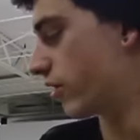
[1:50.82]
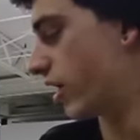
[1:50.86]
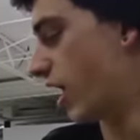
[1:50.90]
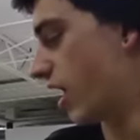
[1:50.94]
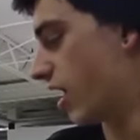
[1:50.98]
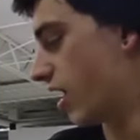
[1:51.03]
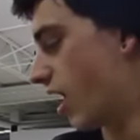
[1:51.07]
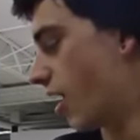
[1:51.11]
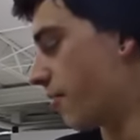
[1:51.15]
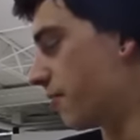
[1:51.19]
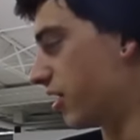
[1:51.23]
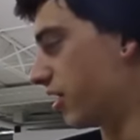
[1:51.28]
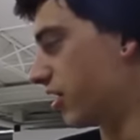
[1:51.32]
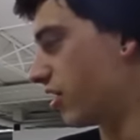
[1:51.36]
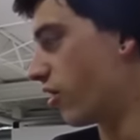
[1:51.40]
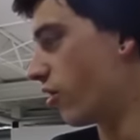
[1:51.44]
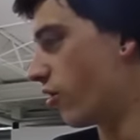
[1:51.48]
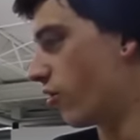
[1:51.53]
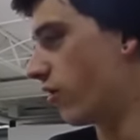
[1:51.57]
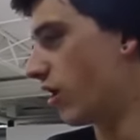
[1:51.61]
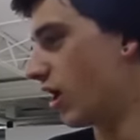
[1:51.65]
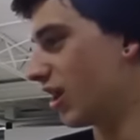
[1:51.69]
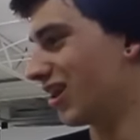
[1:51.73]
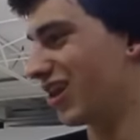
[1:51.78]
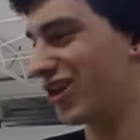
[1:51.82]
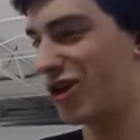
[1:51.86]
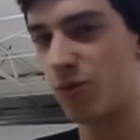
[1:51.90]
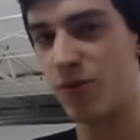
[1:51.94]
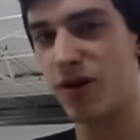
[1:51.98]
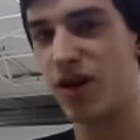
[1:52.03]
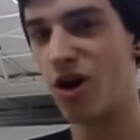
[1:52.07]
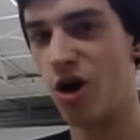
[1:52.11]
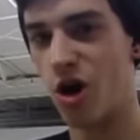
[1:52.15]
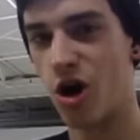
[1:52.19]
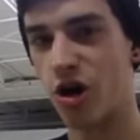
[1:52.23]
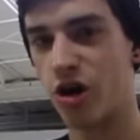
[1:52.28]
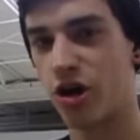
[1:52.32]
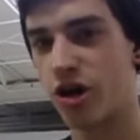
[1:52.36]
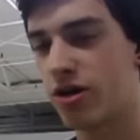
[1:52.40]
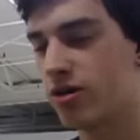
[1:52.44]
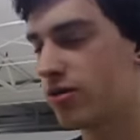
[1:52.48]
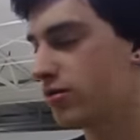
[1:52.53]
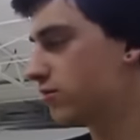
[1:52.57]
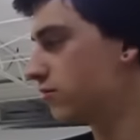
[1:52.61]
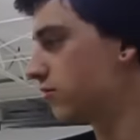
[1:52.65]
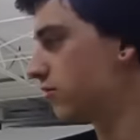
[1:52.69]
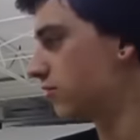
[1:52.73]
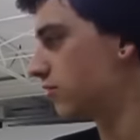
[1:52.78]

Okay, I'm gonna go a little bit harder.